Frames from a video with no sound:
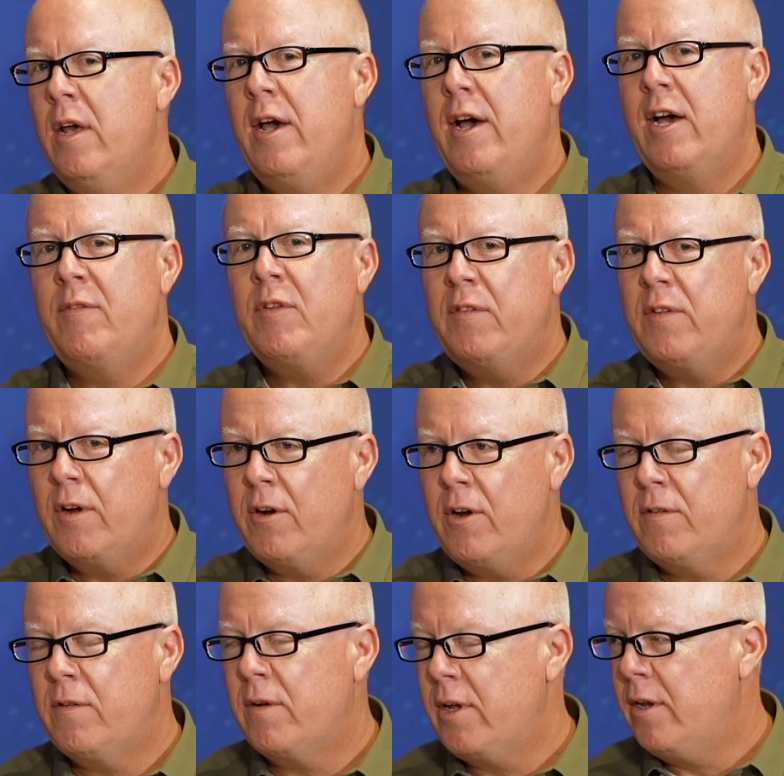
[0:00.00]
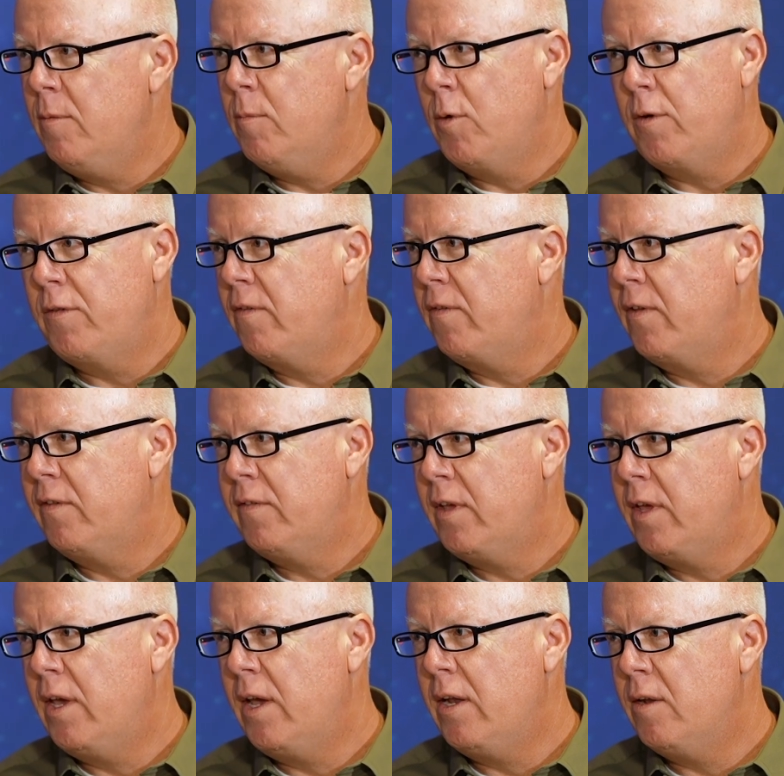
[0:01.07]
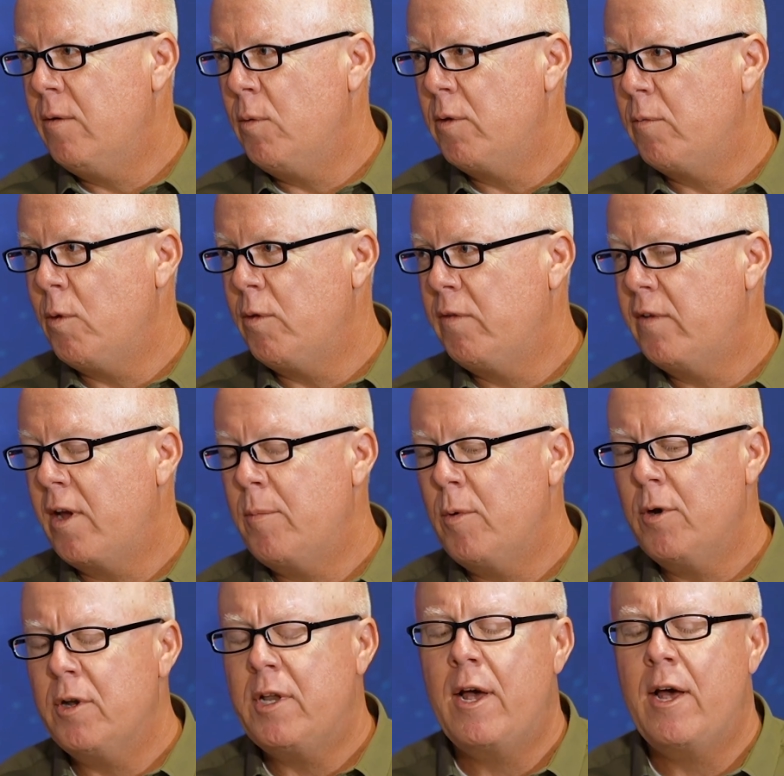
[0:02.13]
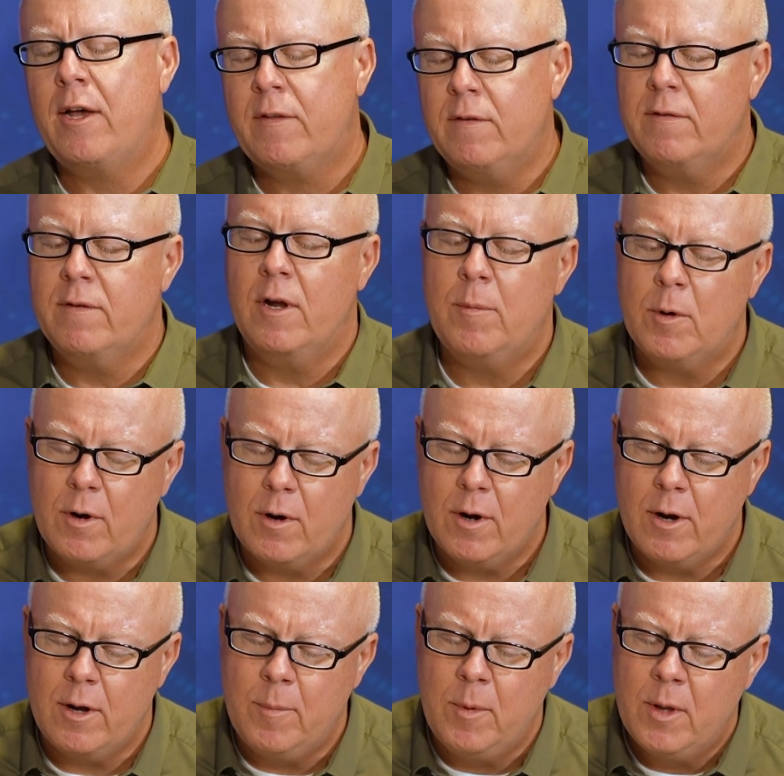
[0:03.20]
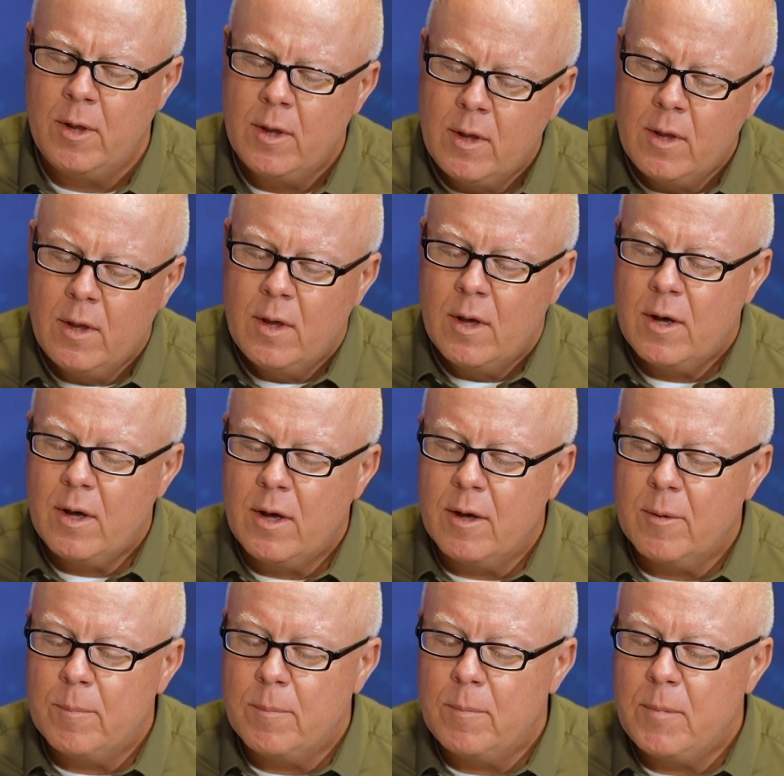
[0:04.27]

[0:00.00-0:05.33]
adversaries are getting more sophisticated with with cyber attacks and cyber crime. Um,